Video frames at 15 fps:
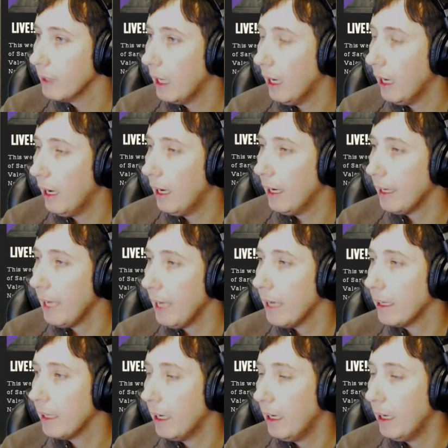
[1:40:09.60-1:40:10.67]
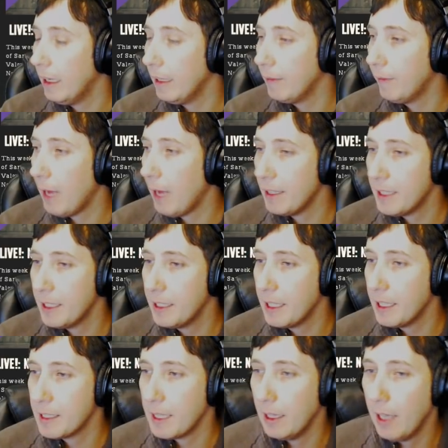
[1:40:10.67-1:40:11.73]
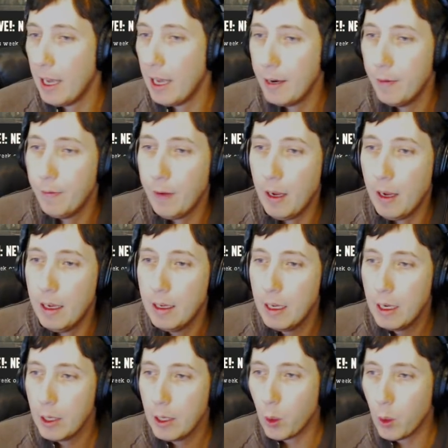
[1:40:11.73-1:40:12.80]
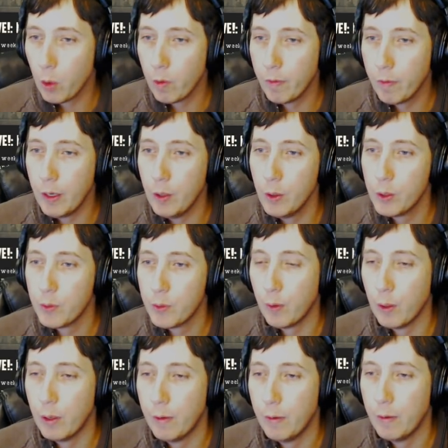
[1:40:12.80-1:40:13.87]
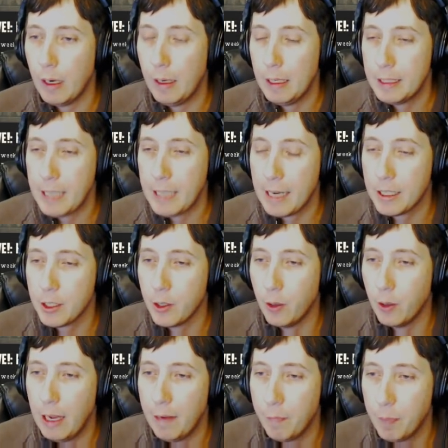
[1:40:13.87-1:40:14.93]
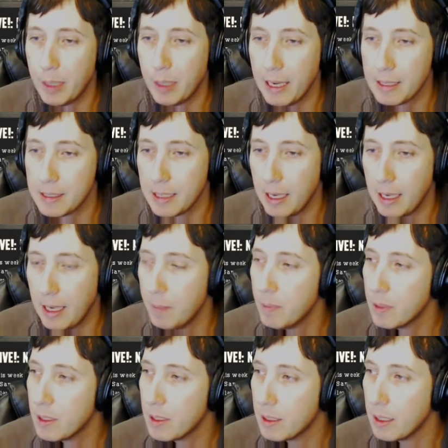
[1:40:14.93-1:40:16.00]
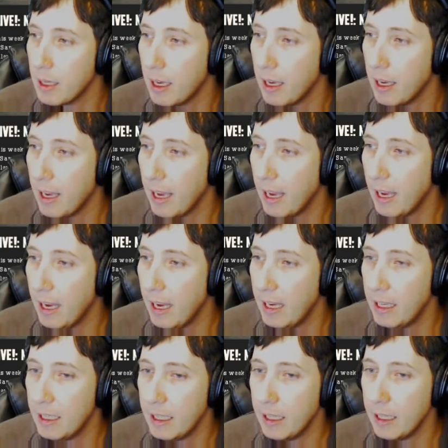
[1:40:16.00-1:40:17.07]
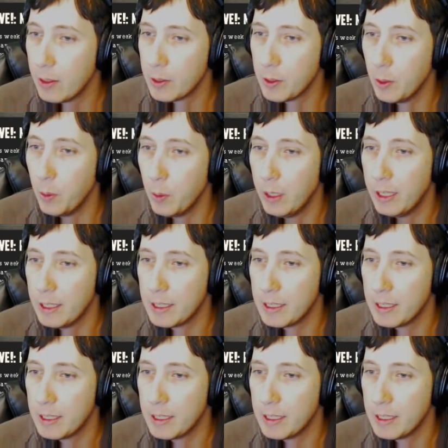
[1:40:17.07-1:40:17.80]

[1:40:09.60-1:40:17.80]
Valentin does a lot of gore reviews for tactical FPS games, and he also is